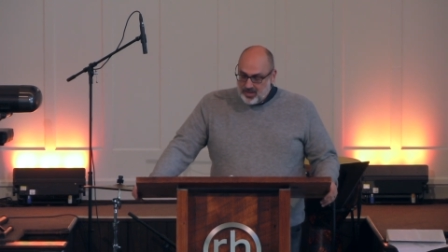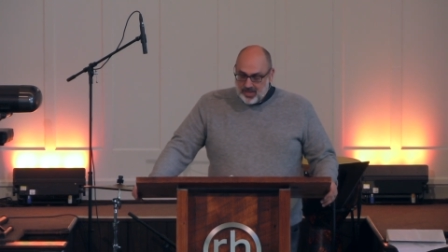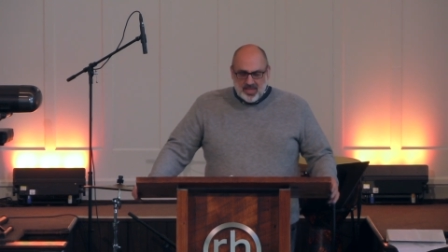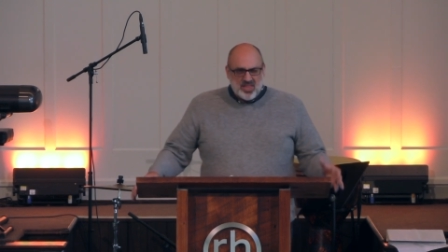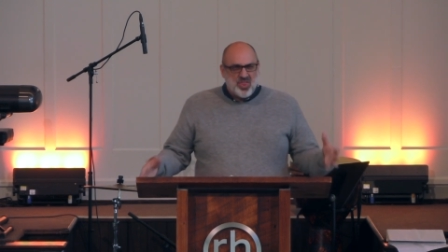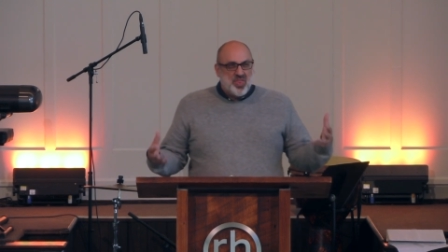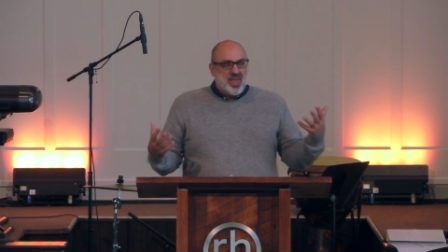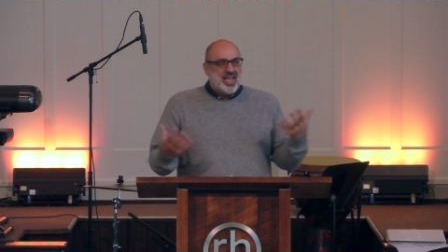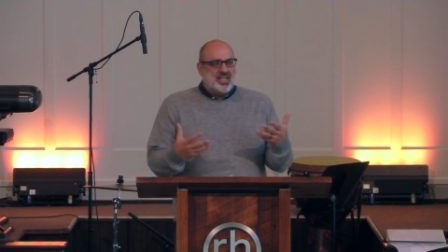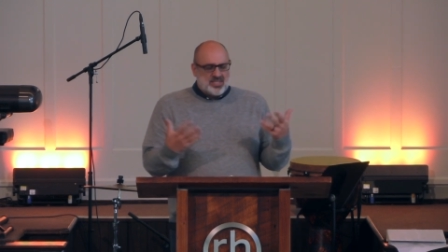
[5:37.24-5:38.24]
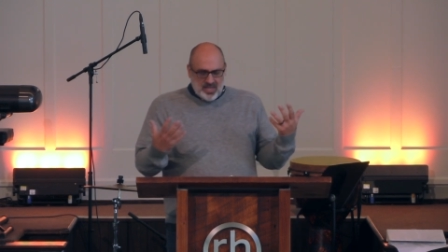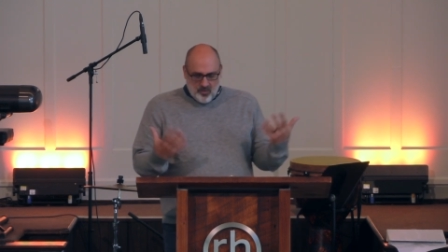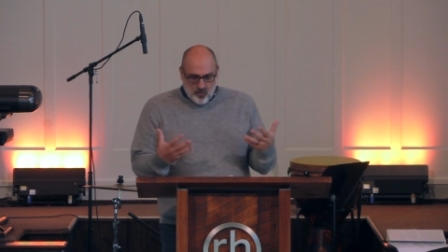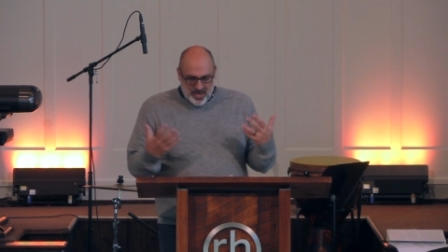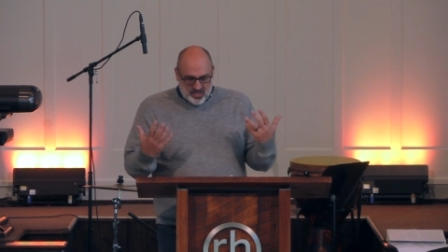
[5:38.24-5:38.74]
The things
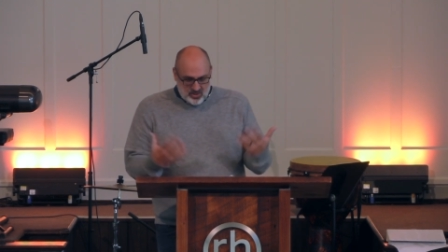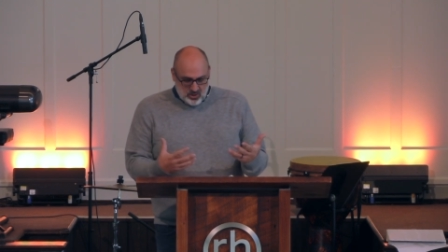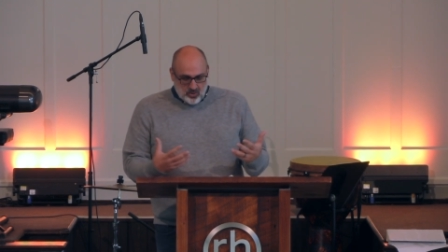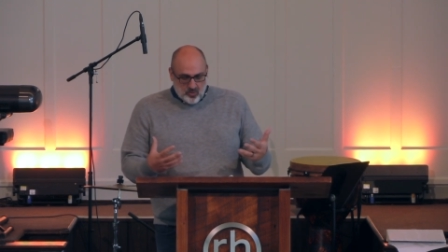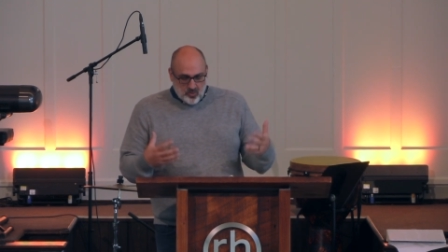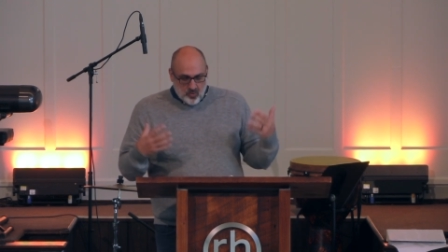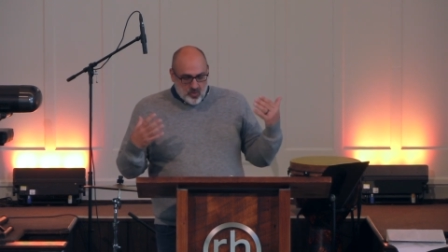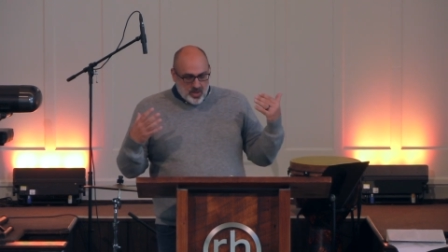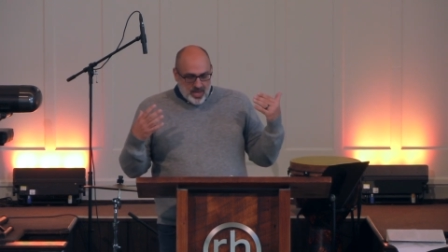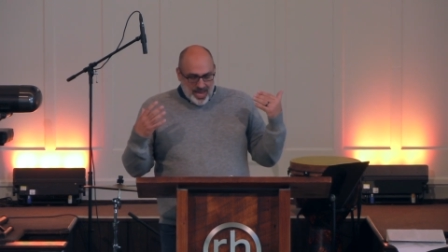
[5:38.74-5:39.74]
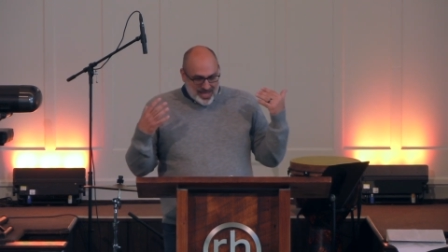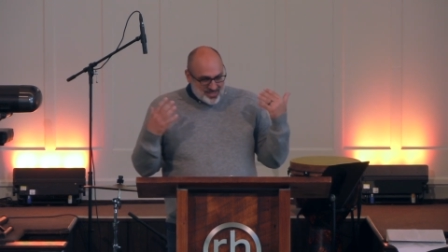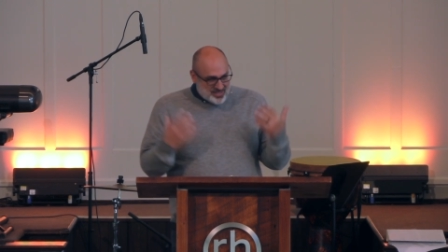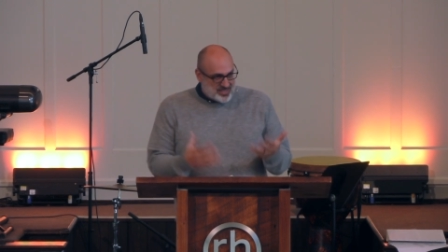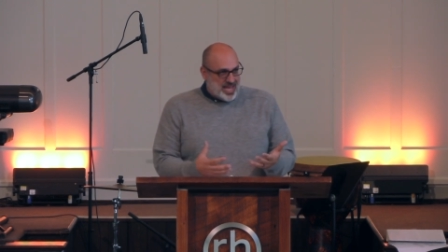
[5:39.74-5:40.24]
that we do and
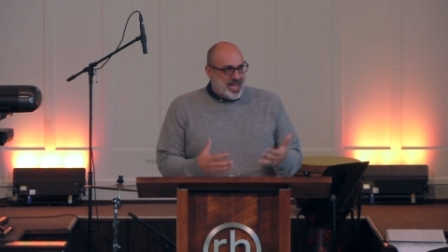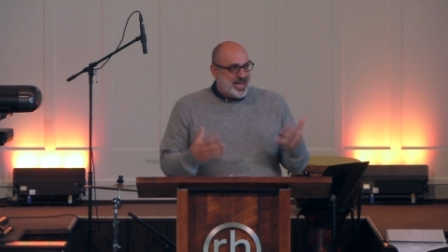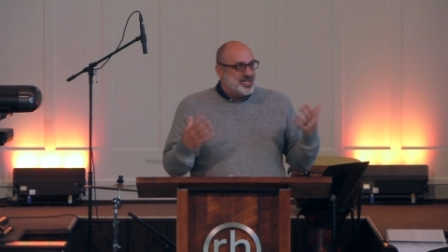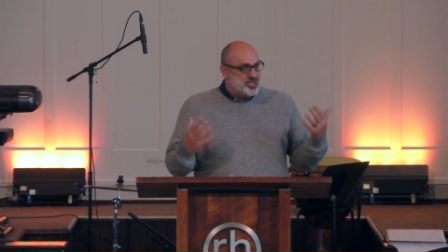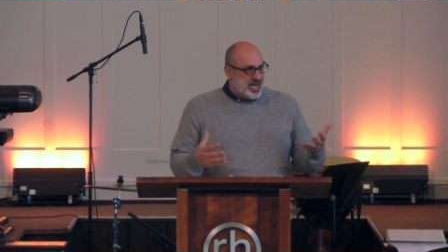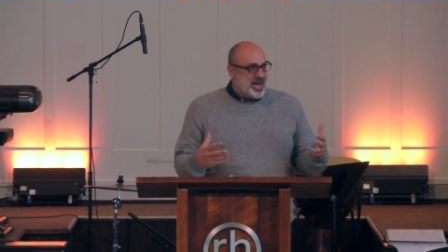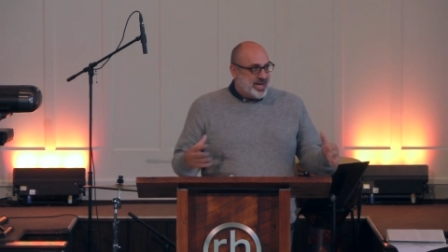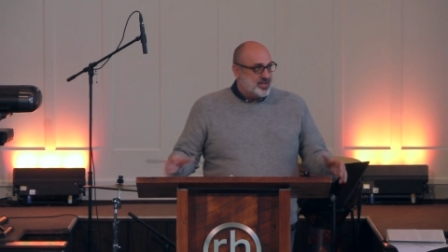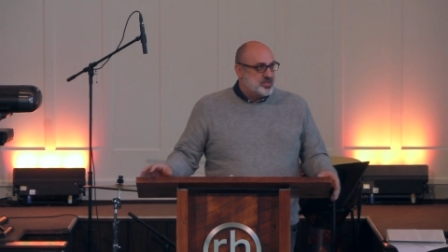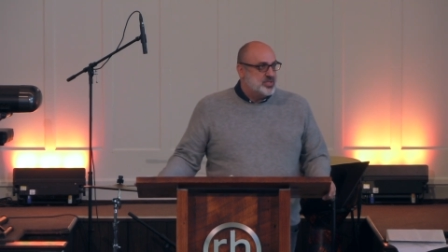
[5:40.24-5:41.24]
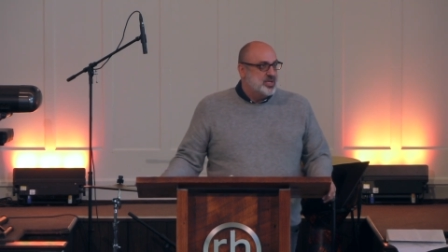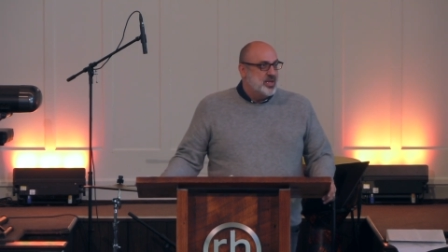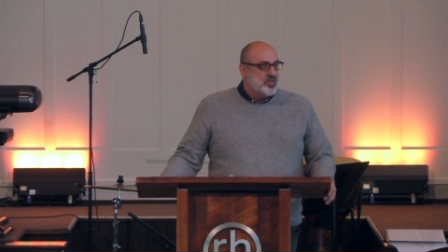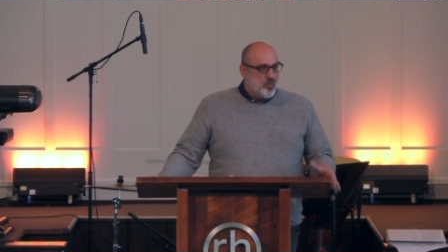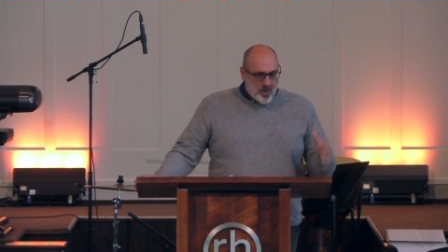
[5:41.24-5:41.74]
say change.
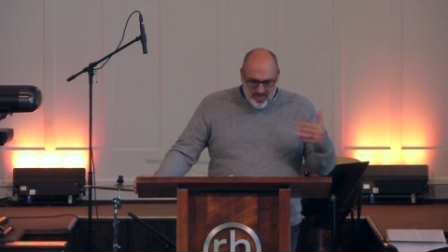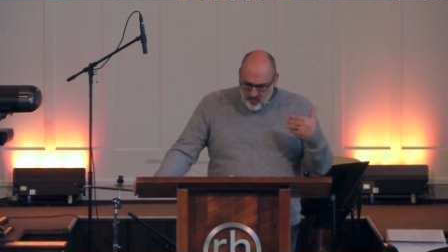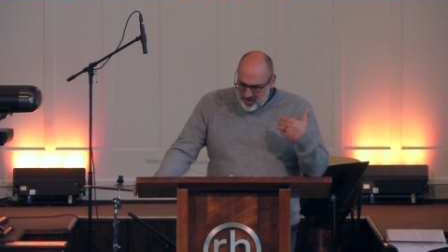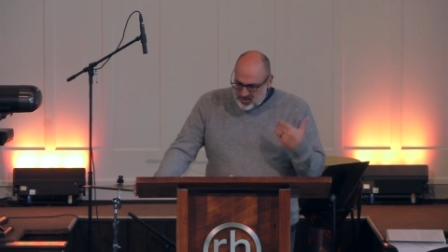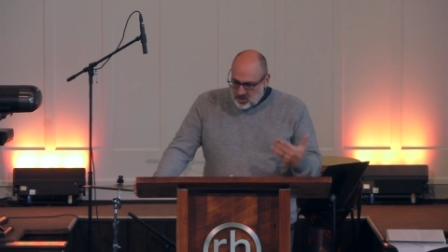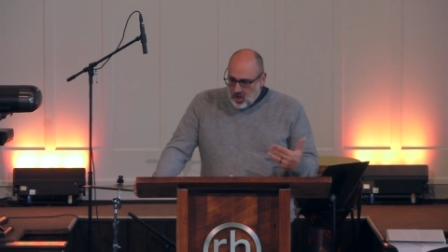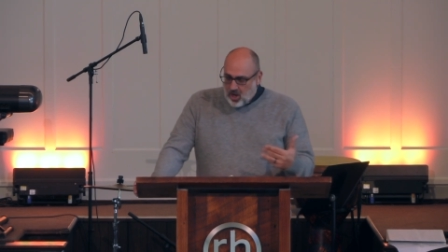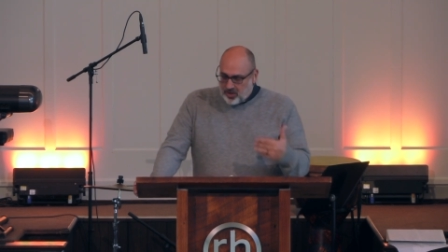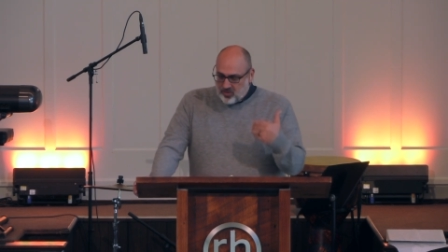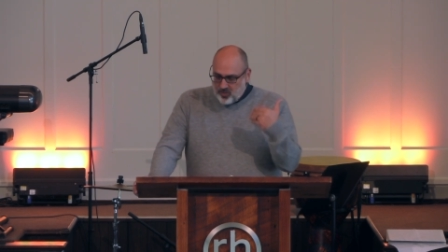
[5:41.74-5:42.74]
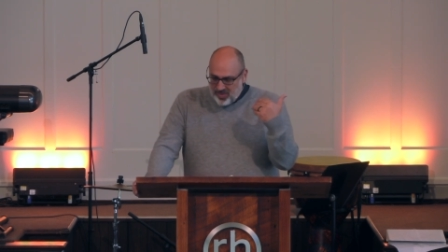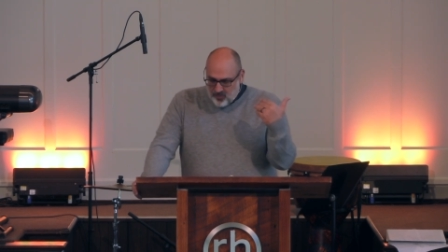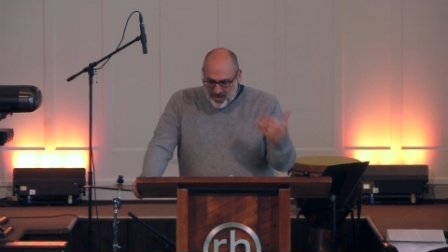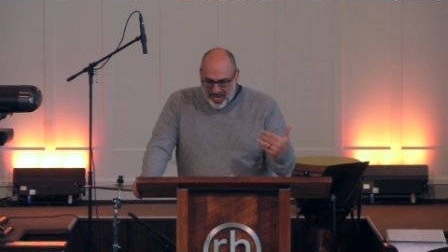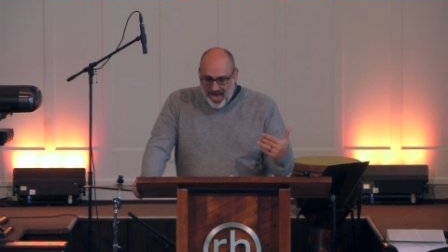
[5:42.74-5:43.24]
The way that we talk, the way that
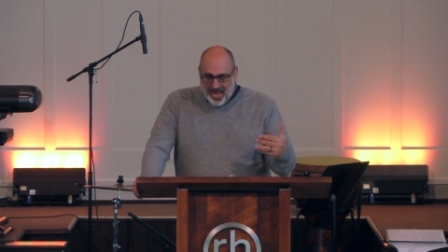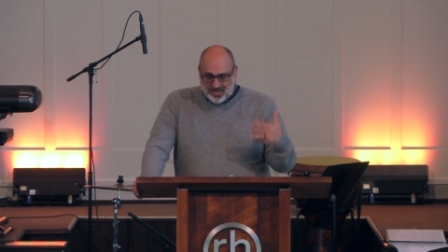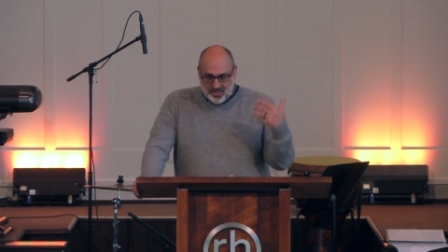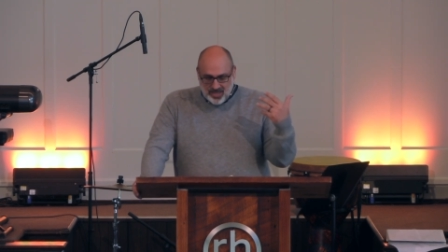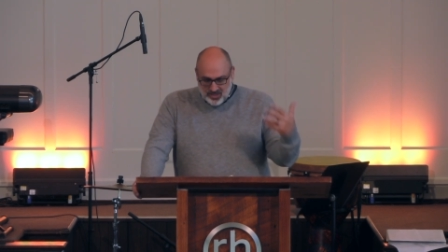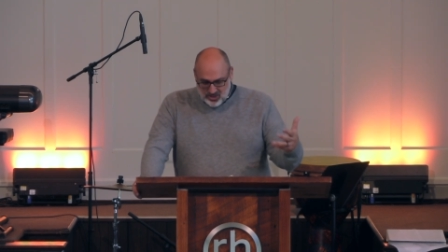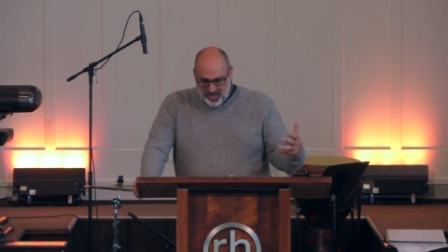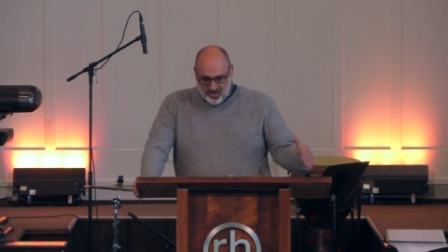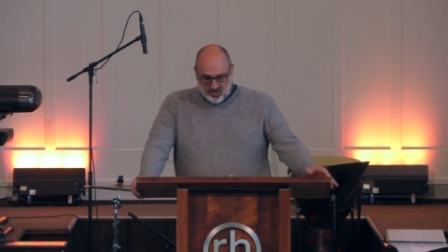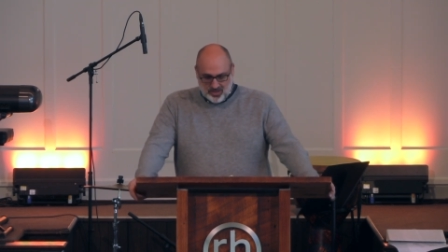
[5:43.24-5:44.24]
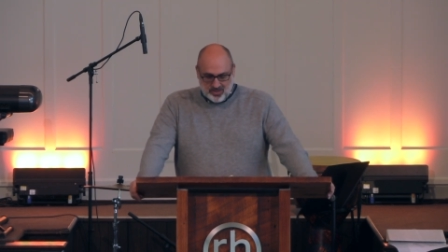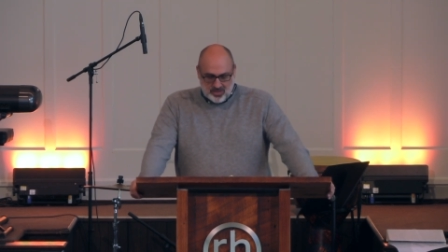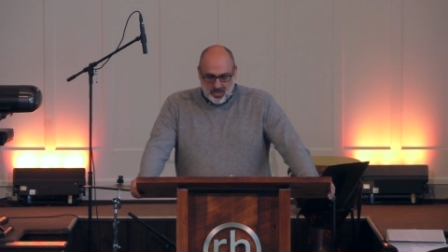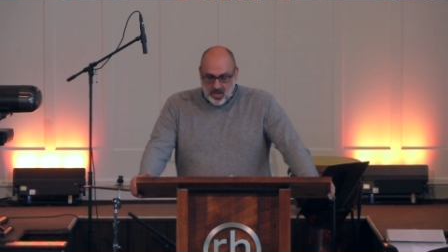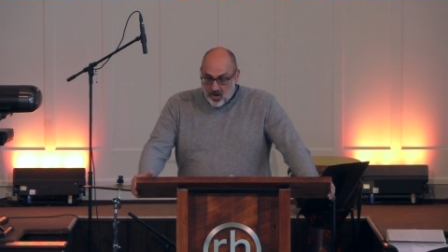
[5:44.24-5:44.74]
we act
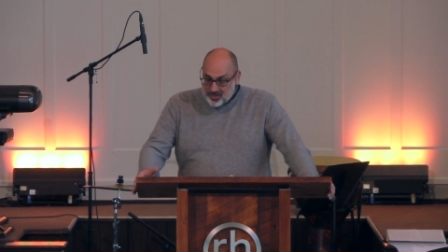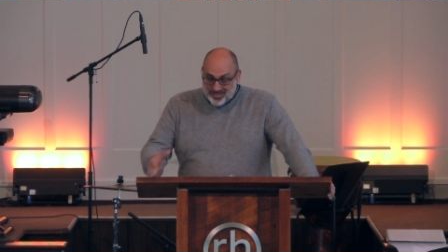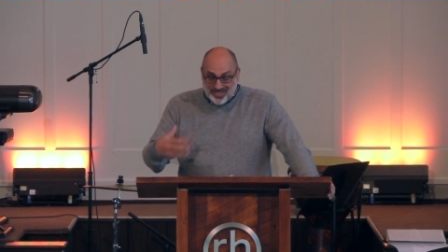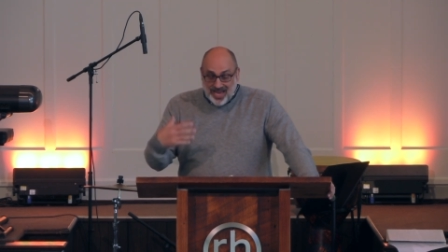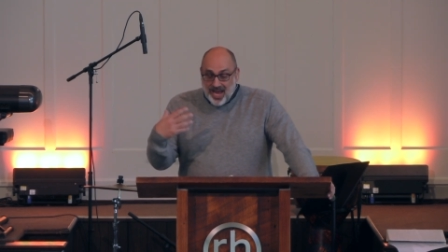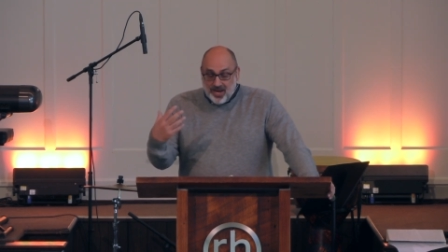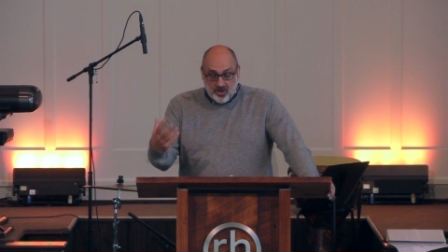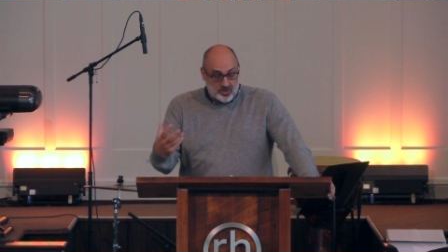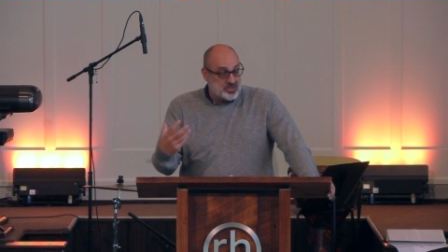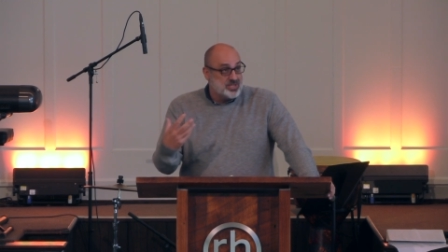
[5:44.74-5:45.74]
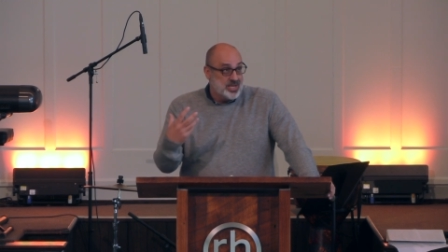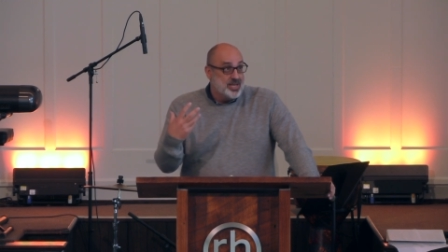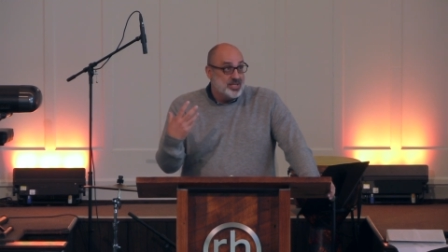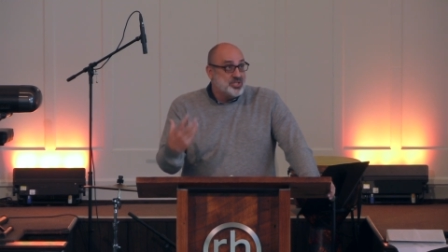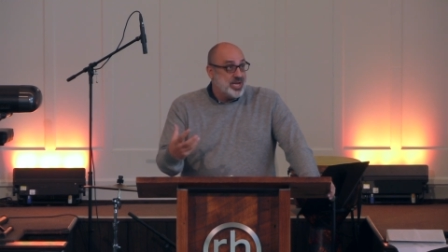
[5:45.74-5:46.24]
changes. Our desires
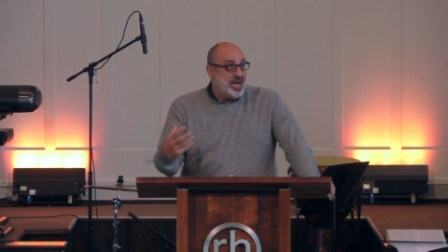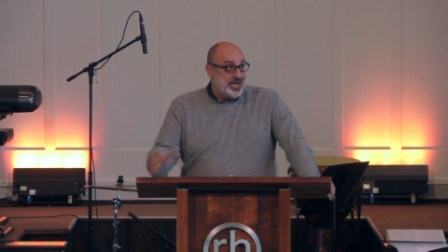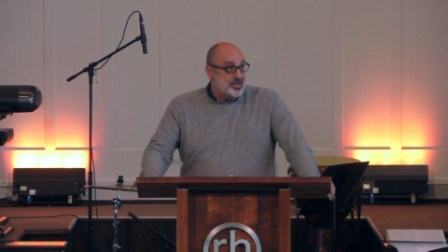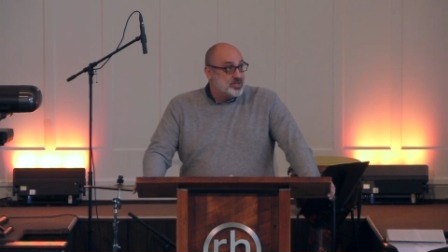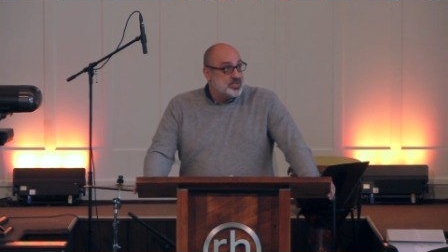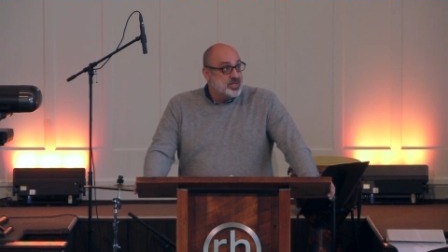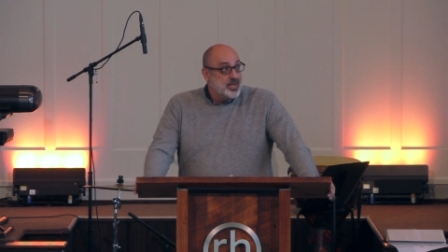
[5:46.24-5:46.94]
change.